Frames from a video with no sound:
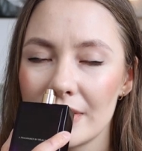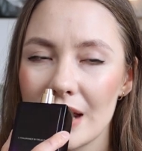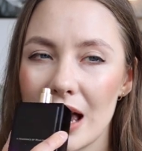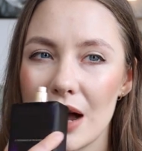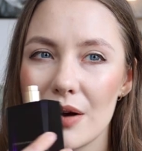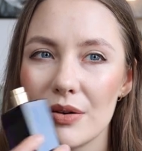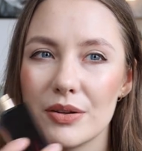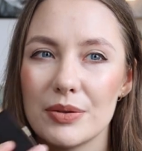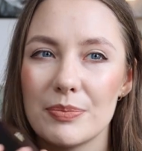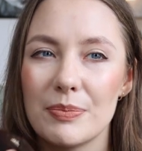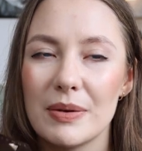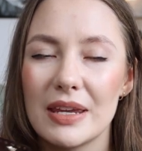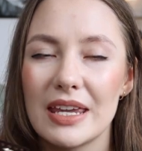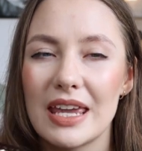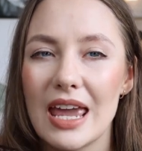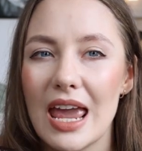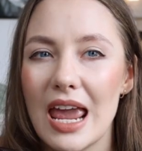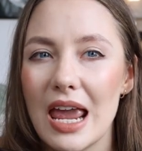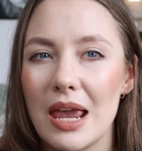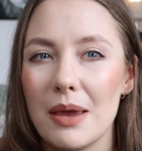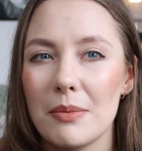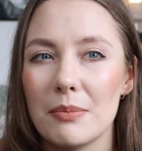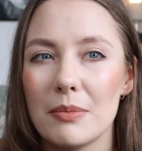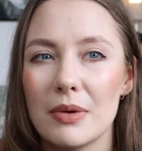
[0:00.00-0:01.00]
how it
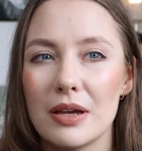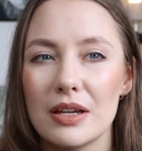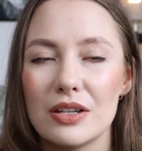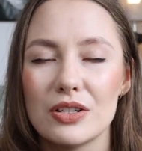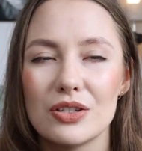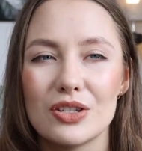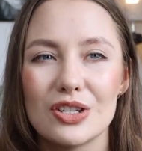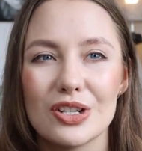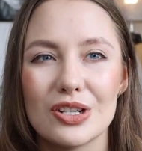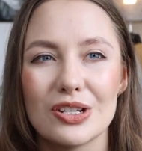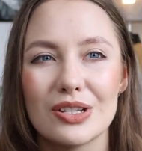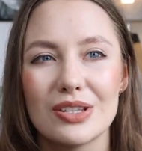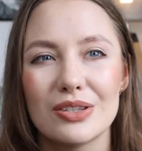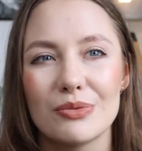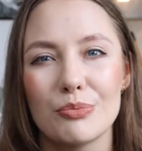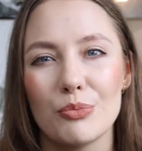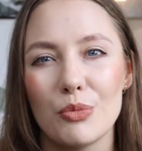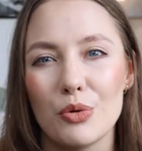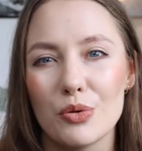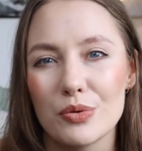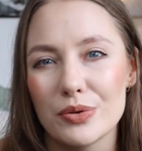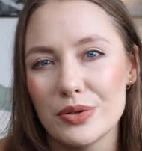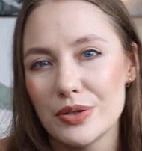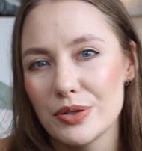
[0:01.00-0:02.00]
became just
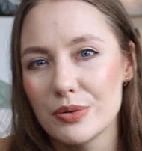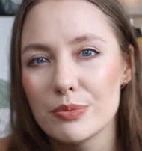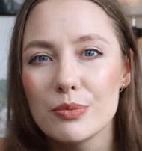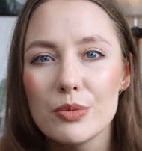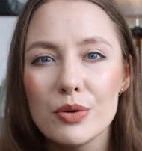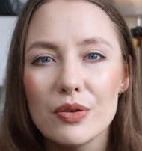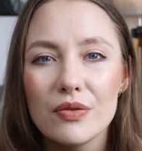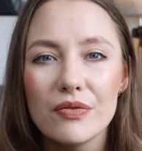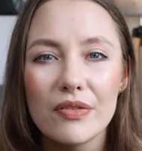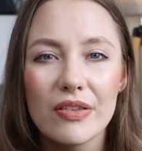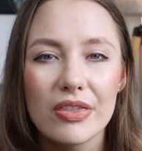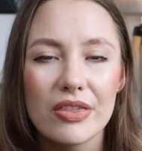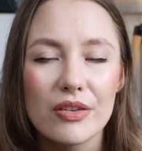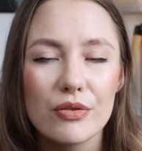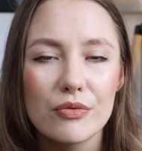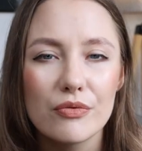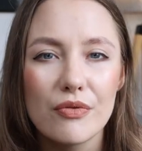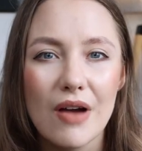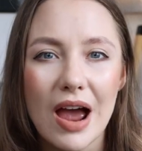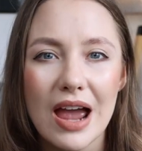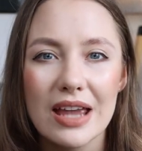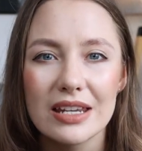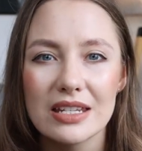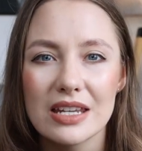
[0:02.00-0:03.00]
more smooth in the
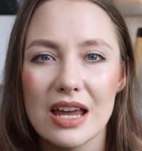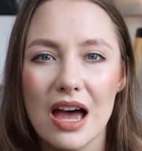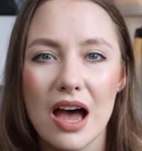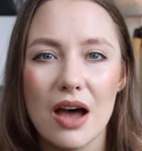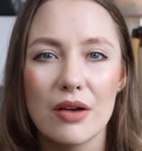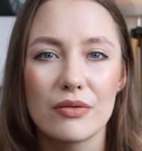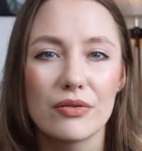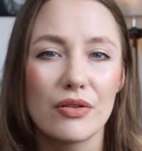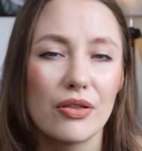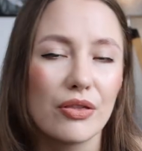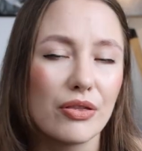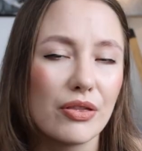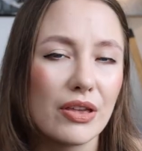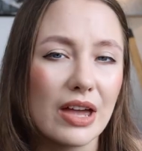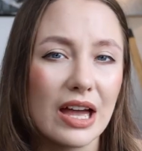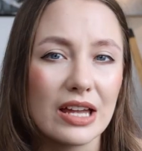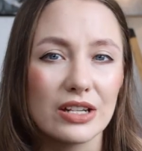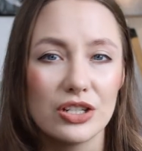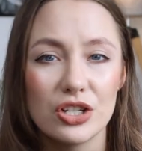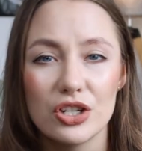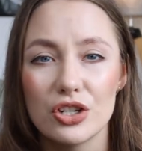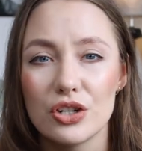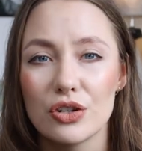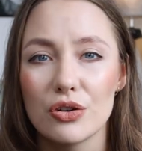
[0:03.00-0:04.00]
ride down. The
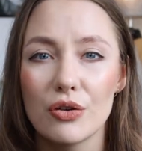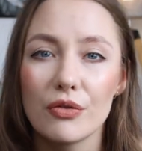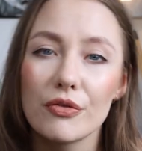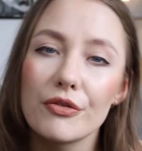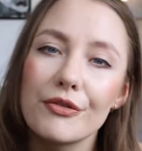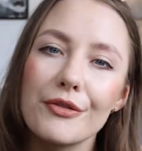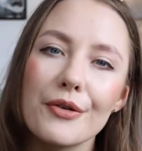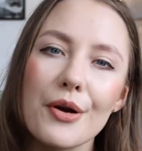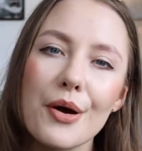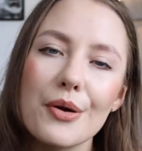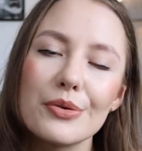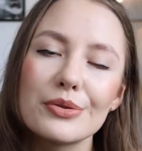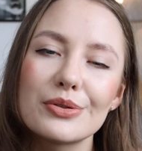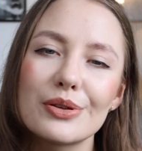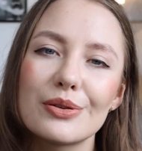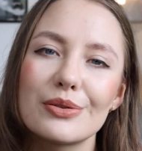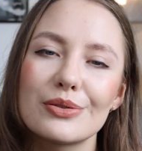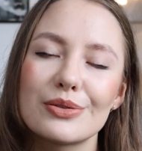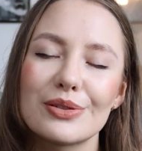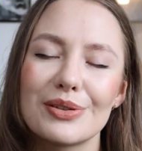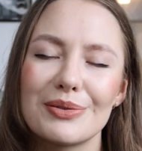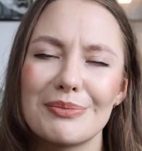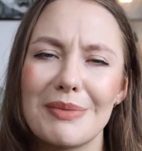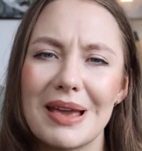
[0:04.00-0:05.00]
addition of rose
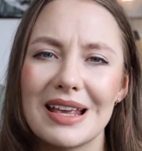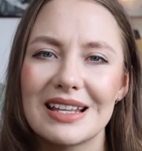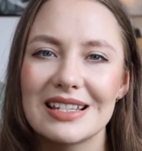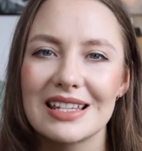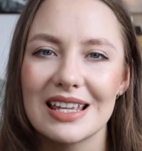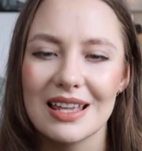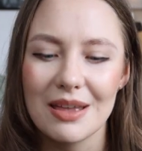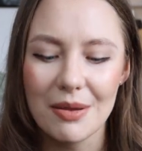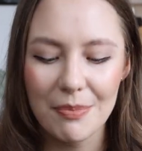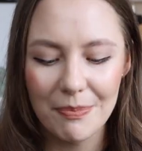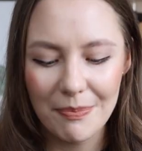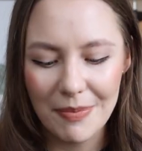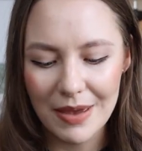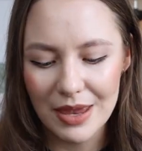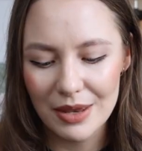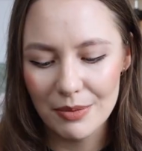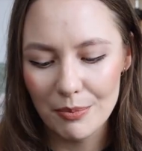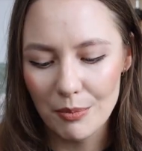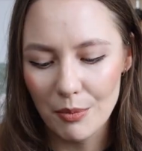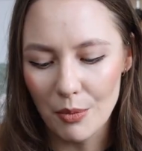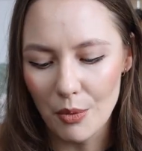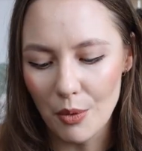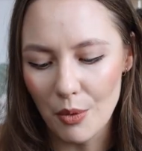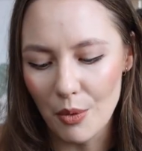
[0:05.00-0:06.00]
also makes it a
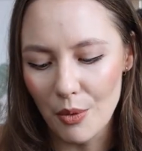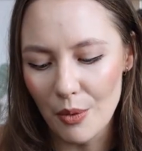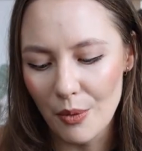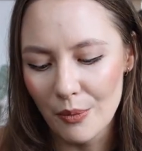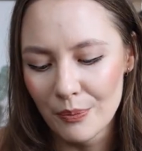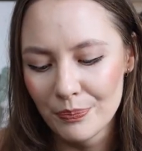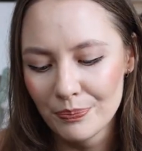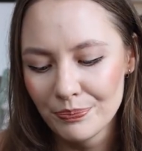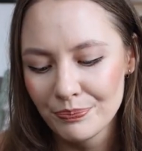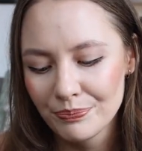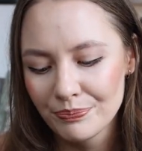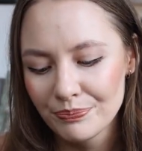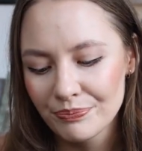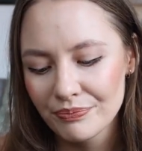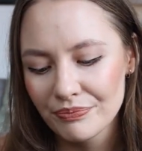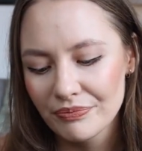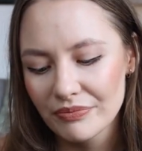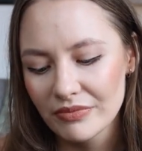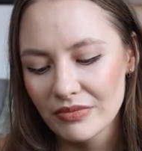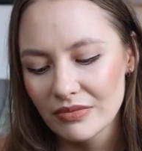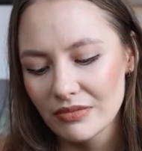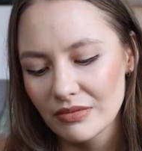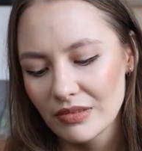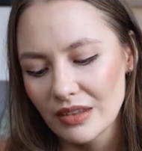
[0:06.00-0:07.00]
bit more
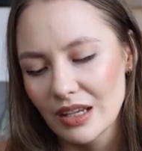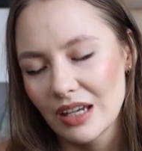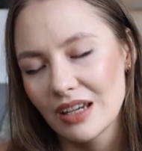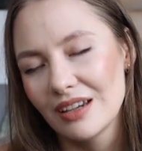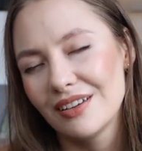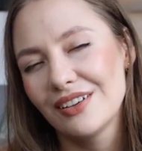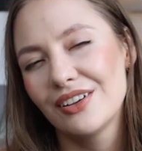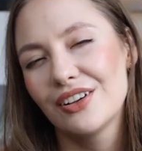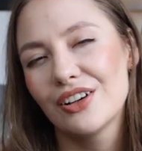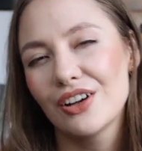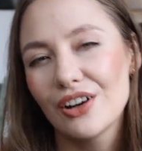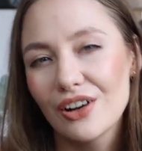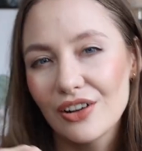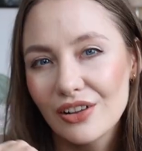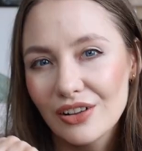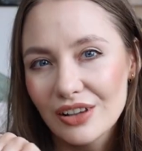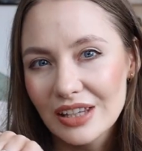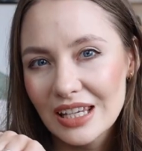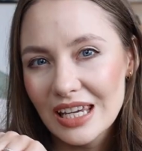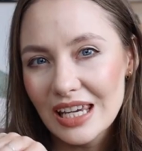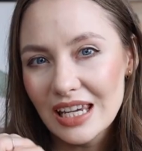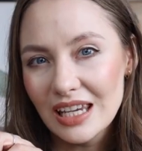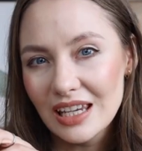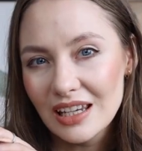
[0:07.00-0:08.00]

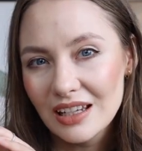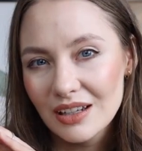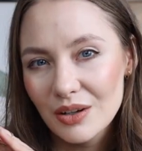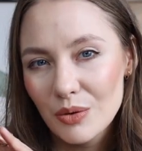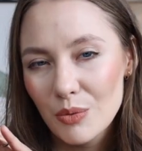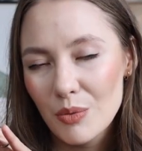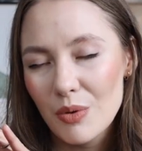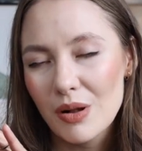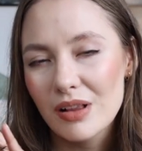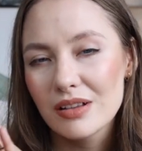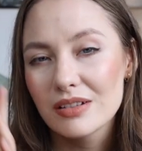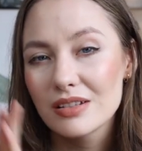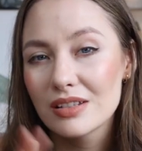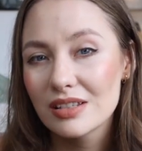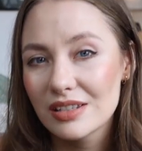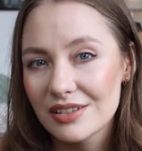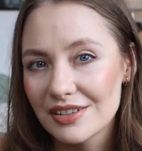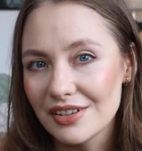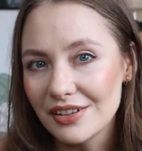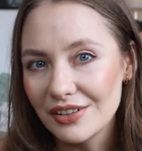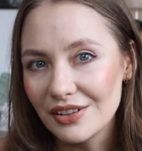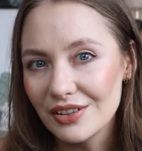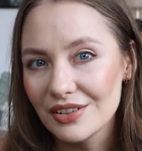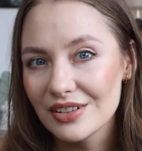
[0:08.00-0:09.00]
girly while
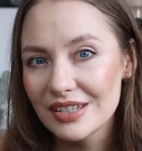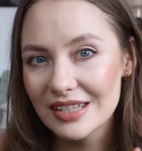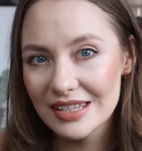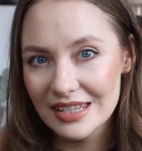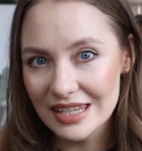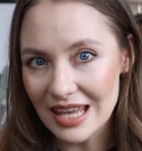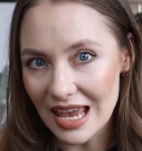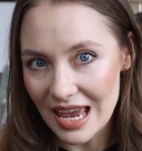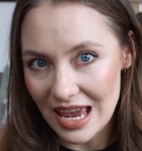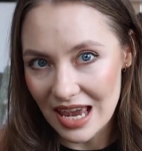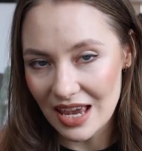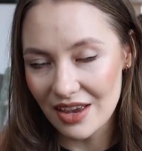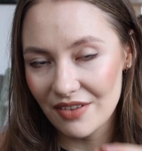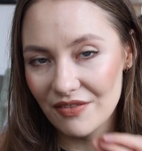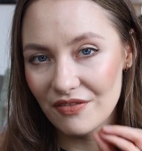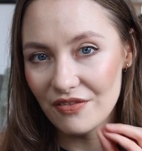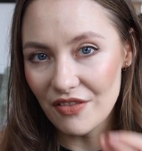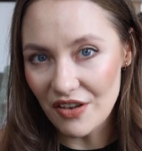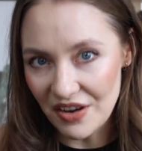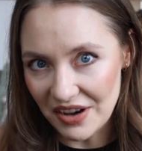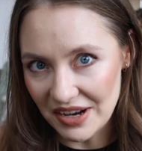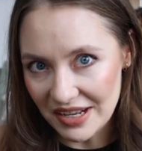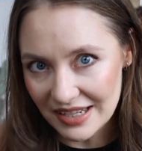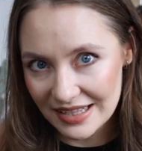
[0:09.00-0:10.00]
still staying
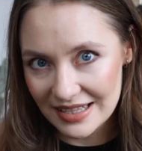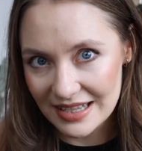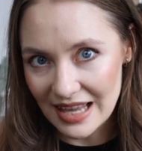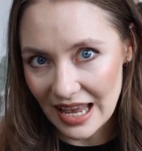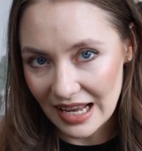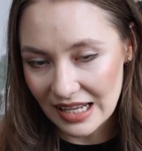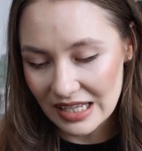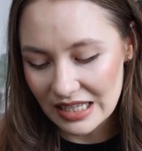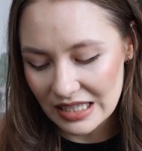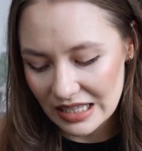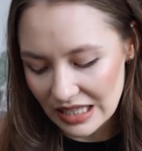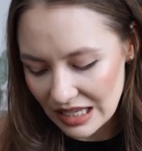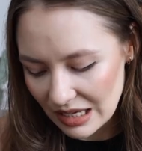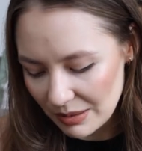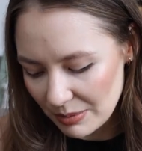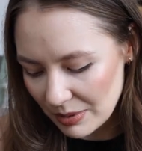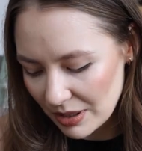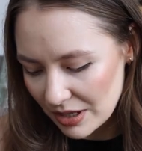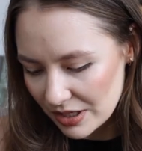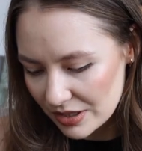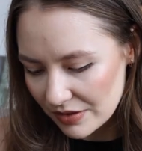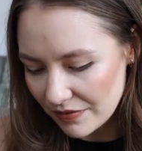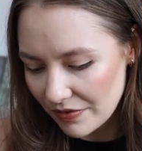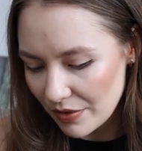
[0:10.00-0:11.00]
very sexy
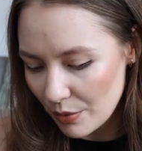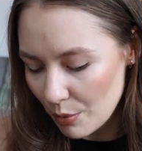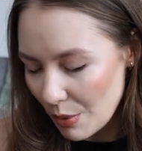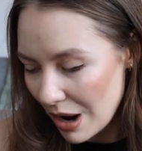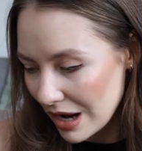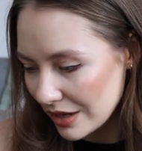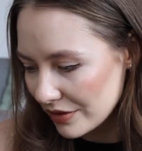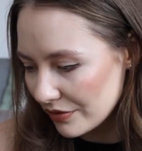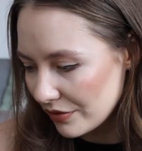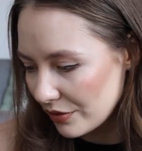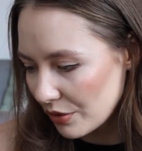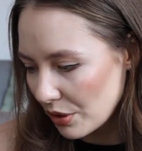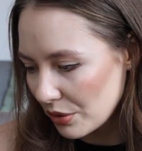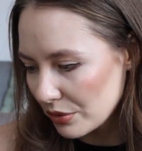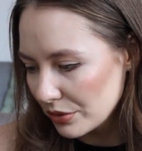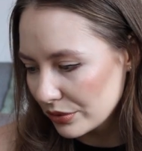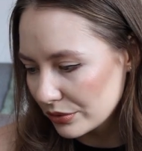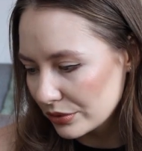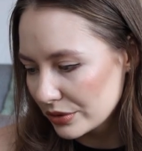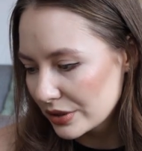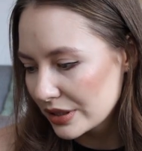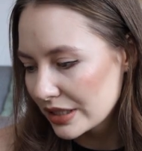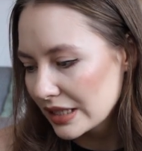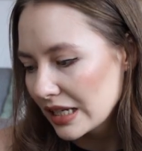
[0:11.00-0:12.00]
because of the white
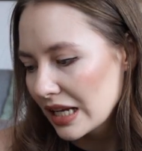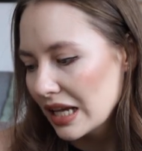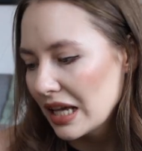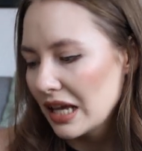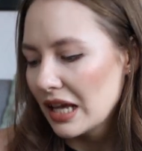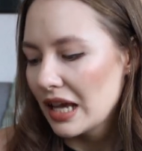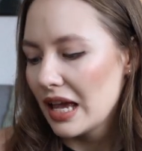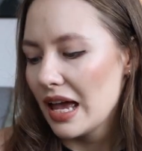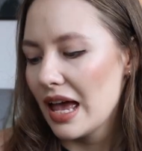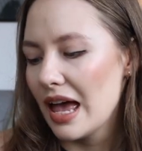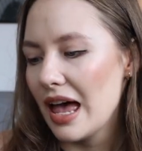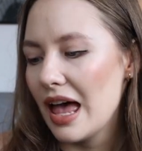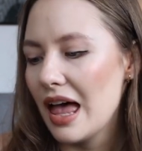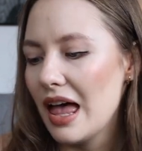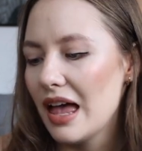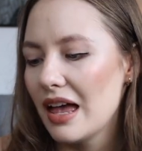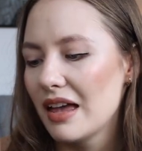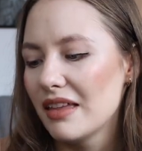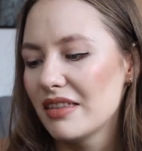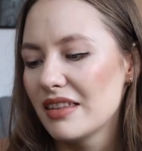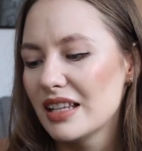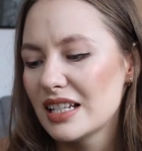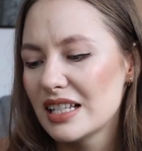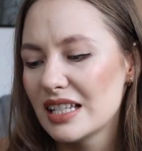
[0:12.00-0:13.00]
florals.
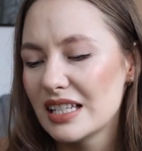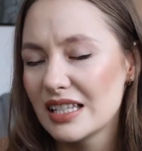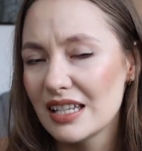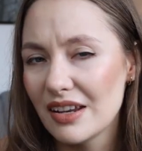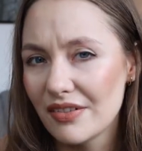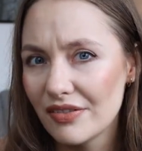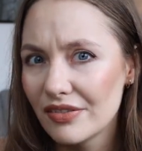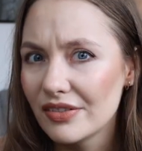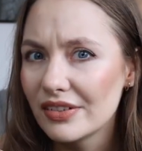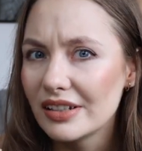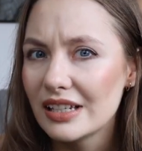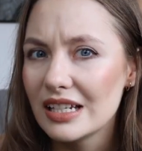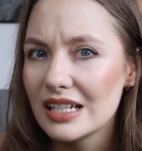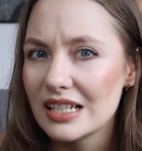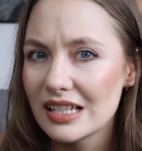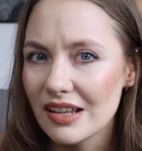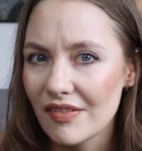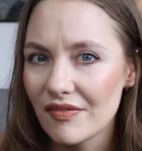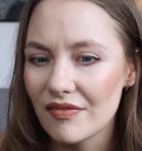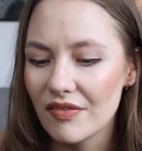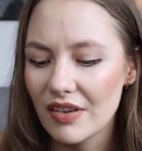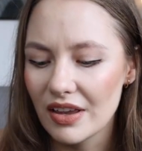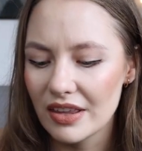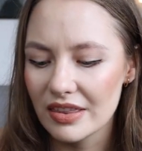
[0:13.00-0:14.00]
This is definitely
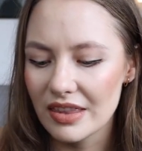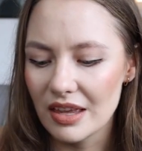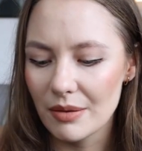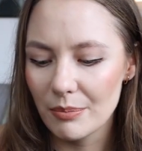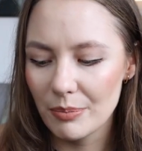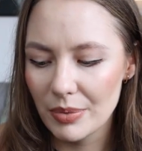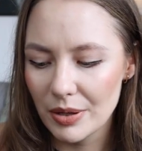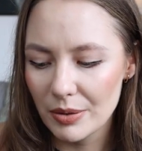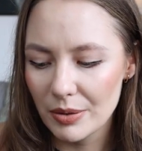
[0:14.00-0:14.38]
something that